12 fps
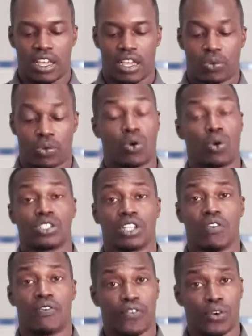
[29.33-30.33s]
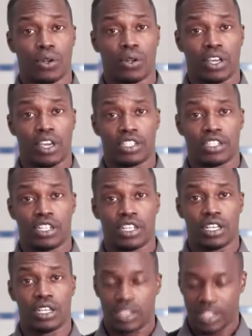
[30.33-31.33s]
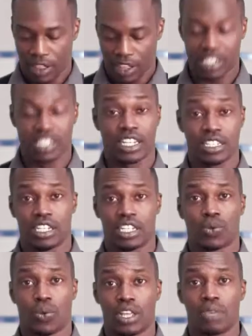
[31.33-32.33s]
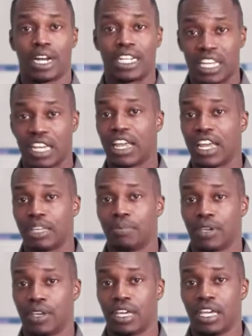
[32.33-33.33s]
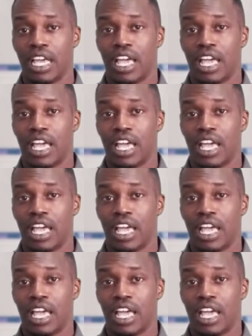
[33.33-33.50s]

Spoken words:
It records in full HD. Now that's 1920 by 1080p.